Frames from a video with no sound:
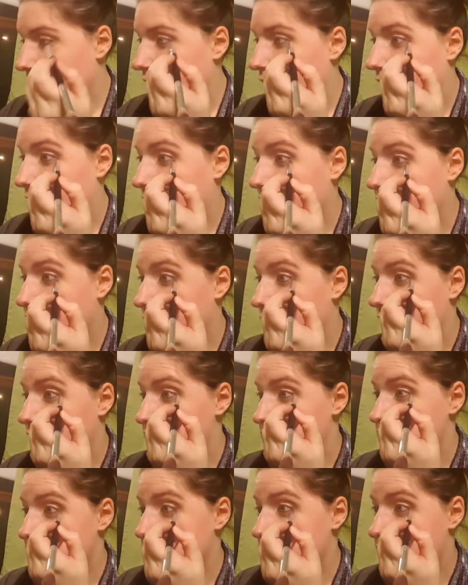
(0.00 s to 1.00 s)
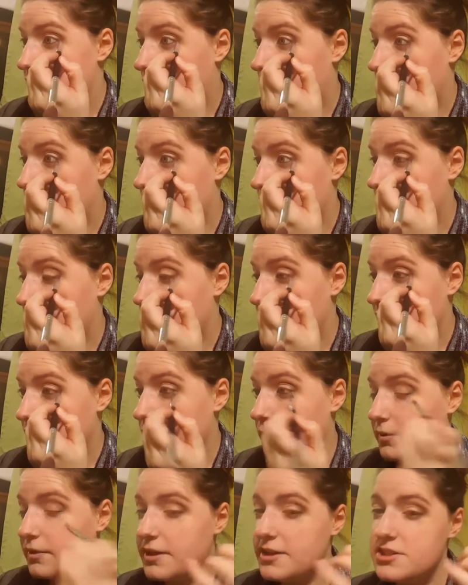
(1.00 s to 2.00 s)
And like focus the dark color.
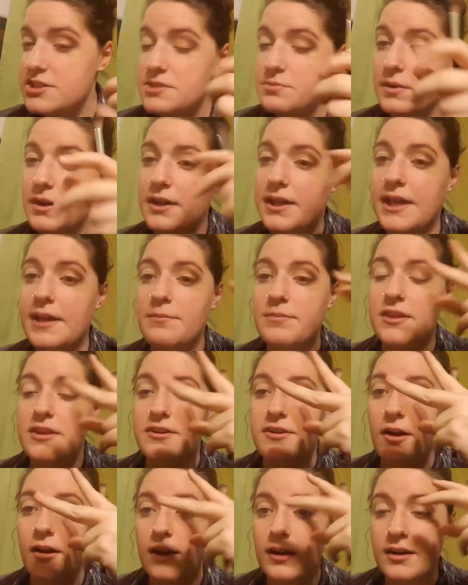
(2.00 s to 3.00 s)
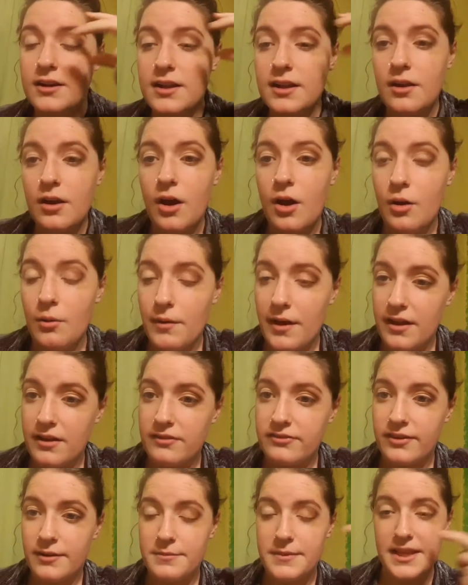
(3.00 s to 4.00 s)
You really just want to keep the dark away
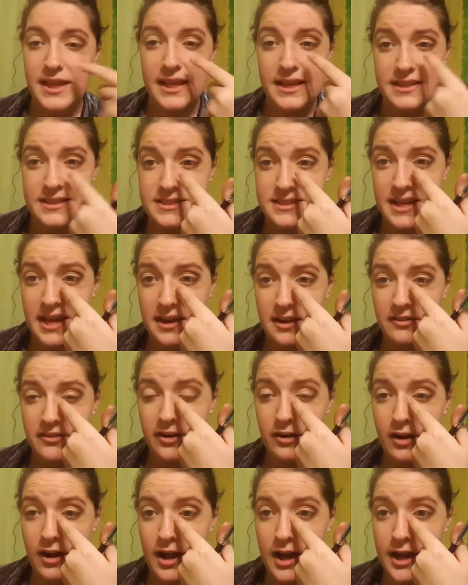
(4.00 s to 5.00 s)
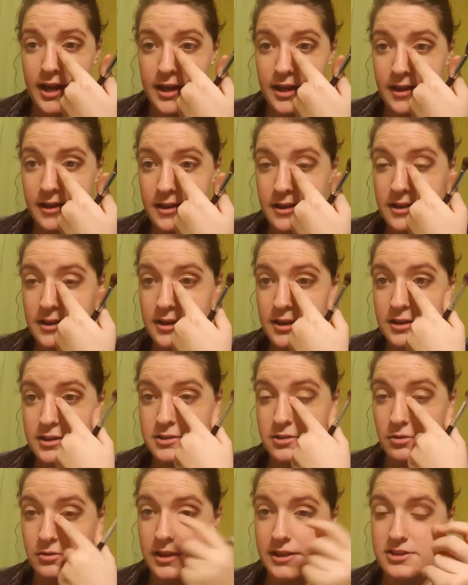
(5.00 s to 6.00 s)
from the inside of your eye,
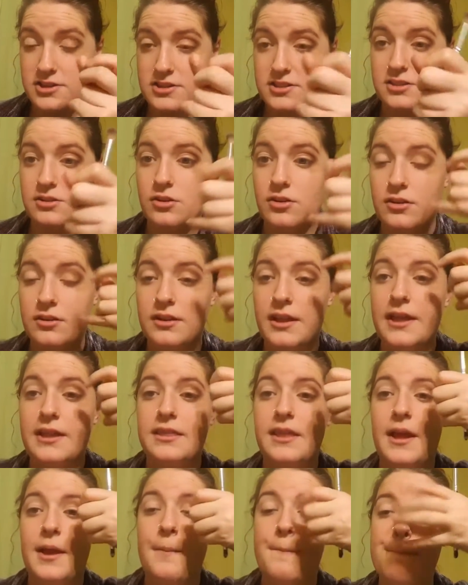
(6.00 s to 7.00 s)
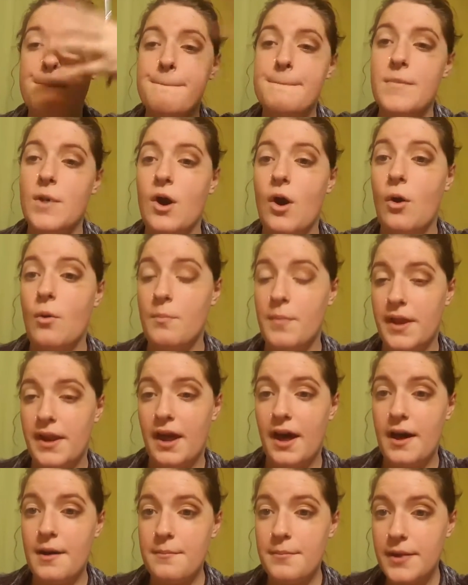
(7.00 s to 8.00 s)
so they just look like they open
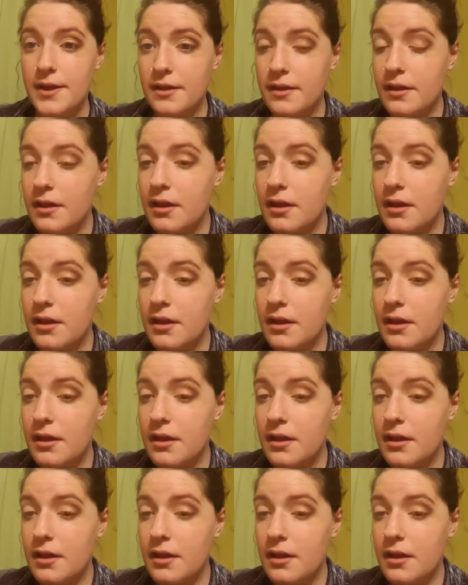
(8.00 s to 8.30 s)
up.